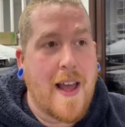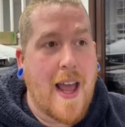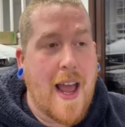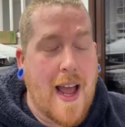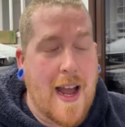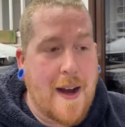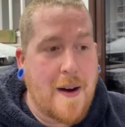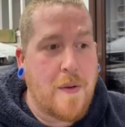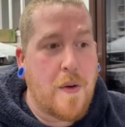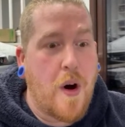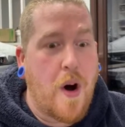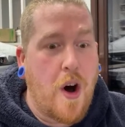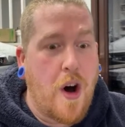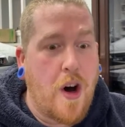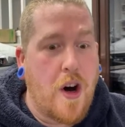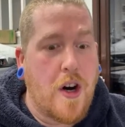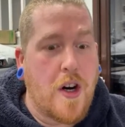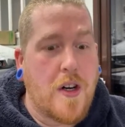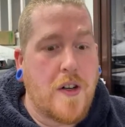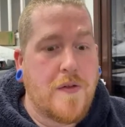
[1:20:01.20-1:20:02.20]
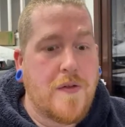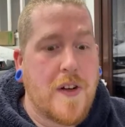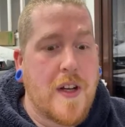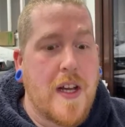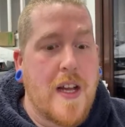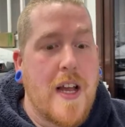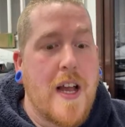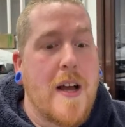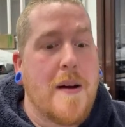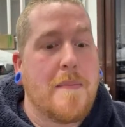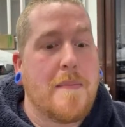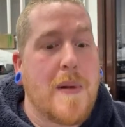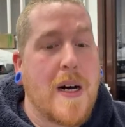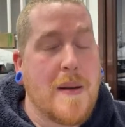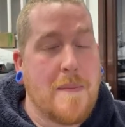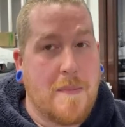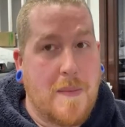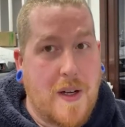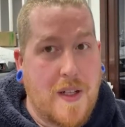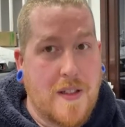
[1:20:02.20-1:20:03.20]
out of
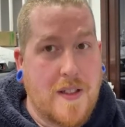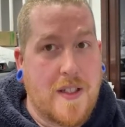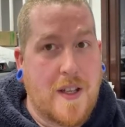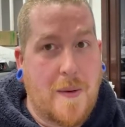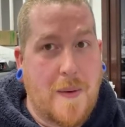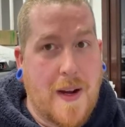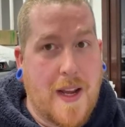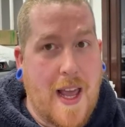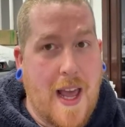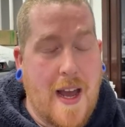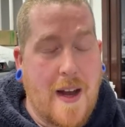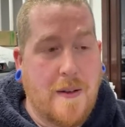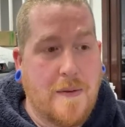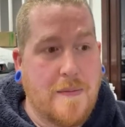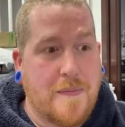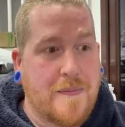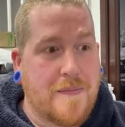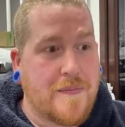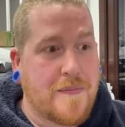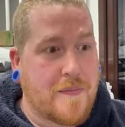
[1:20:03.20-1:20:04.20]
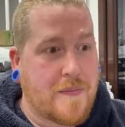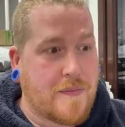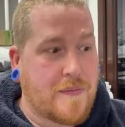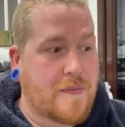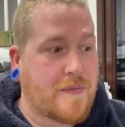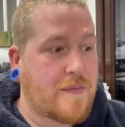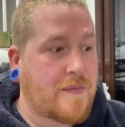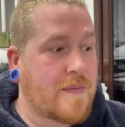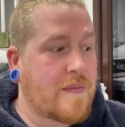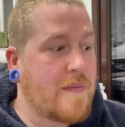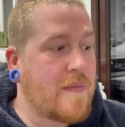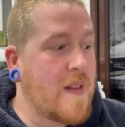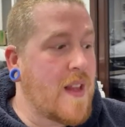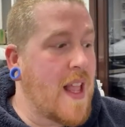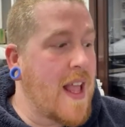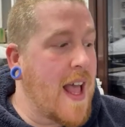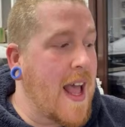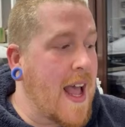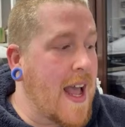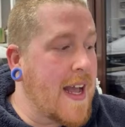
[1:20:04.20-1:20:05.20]
my Monzo account
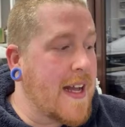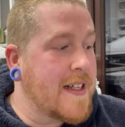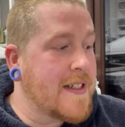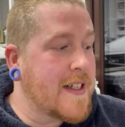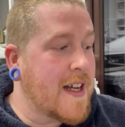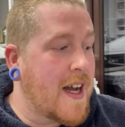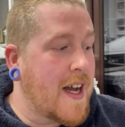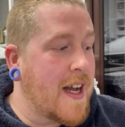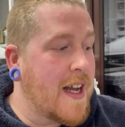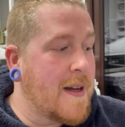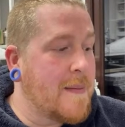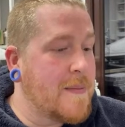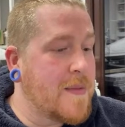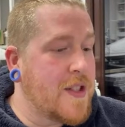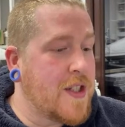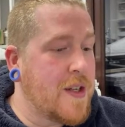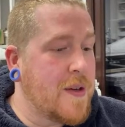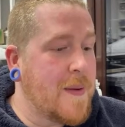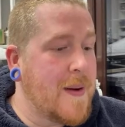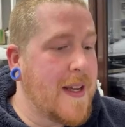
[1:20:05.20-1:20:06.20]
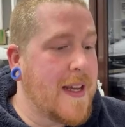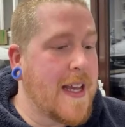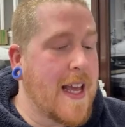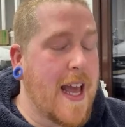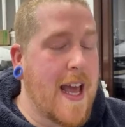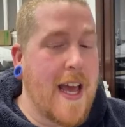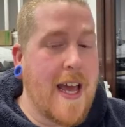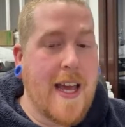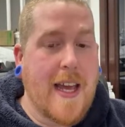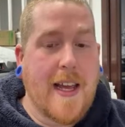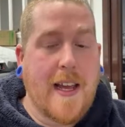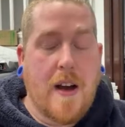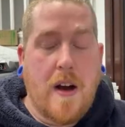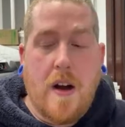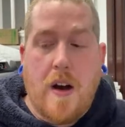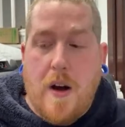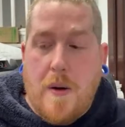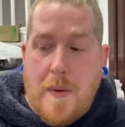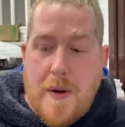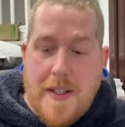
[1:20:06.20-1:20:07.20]
and I am doing a,
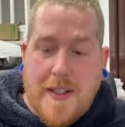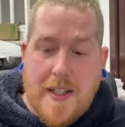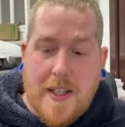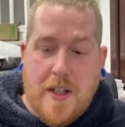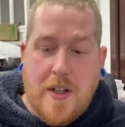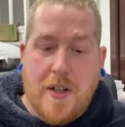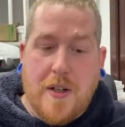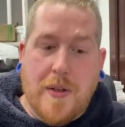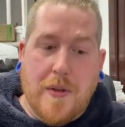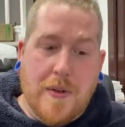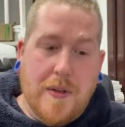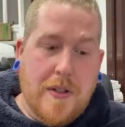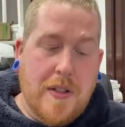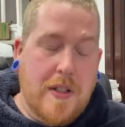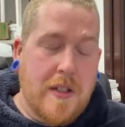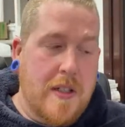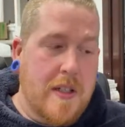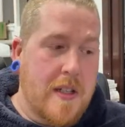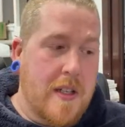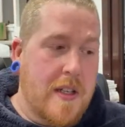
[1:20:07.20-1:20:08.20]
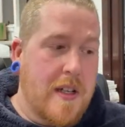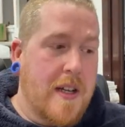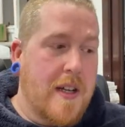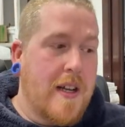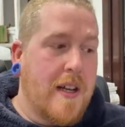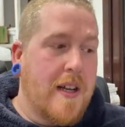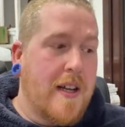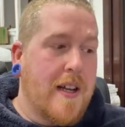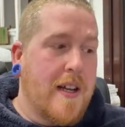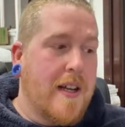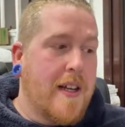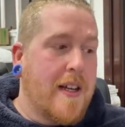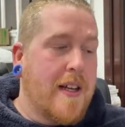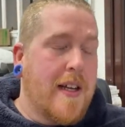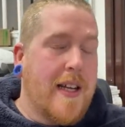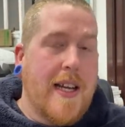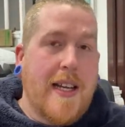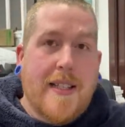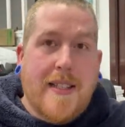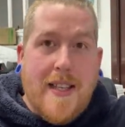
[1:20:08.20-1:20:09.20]
oh, what is it called?
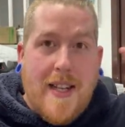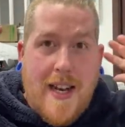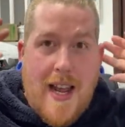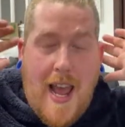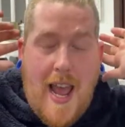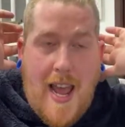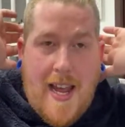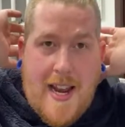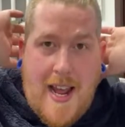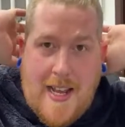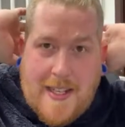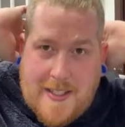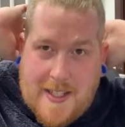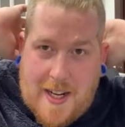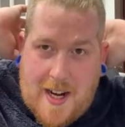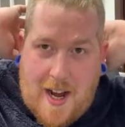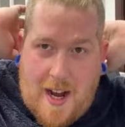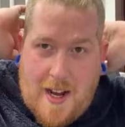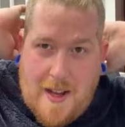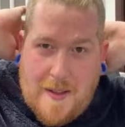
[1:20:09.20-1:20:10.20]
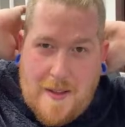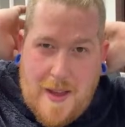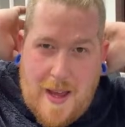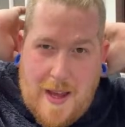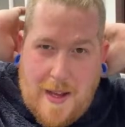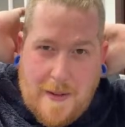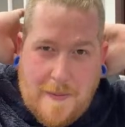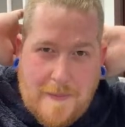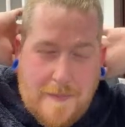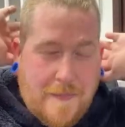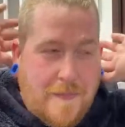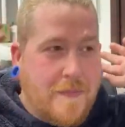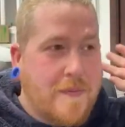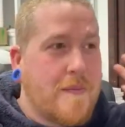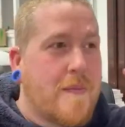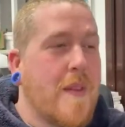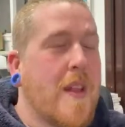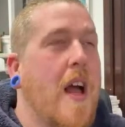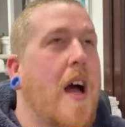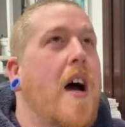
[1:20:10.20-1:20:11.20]
It's an NS&I thing.
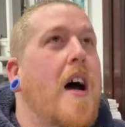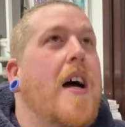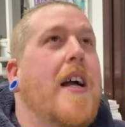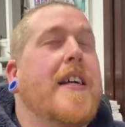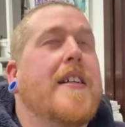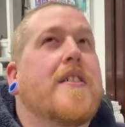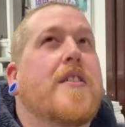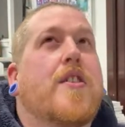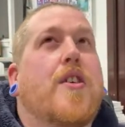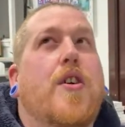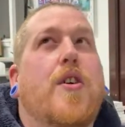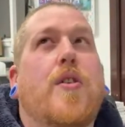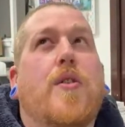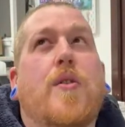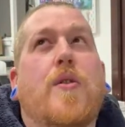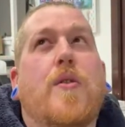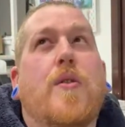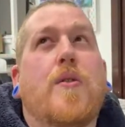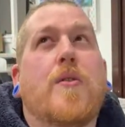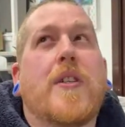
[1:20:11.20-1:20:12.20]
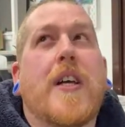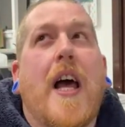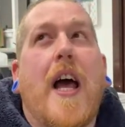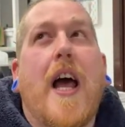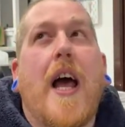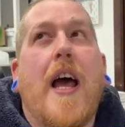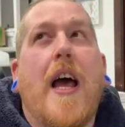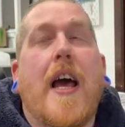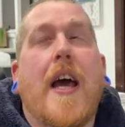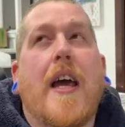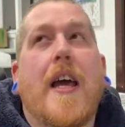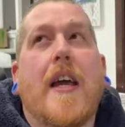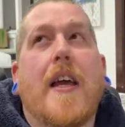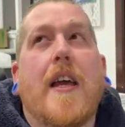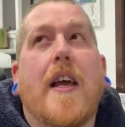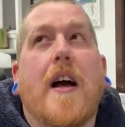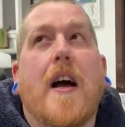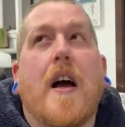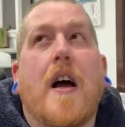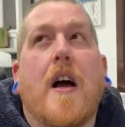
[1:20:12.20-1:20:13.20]
Uh, it's called
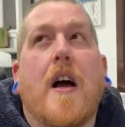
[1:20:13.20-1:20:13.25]
a